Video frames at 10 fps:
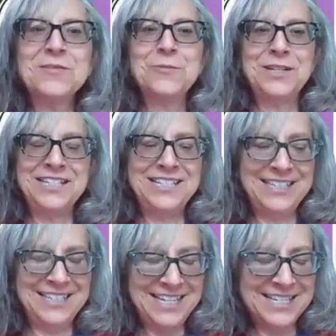
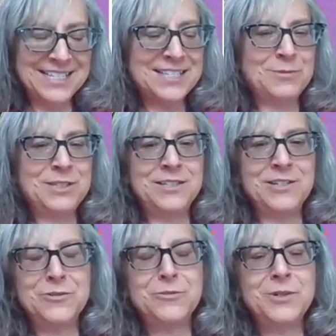We
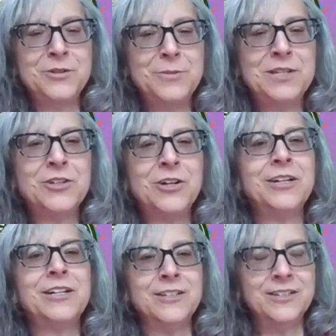know about dog
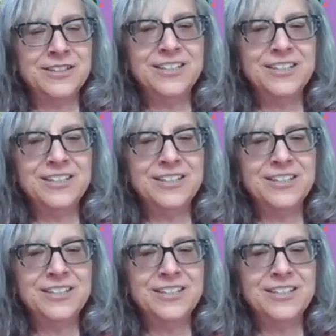hair.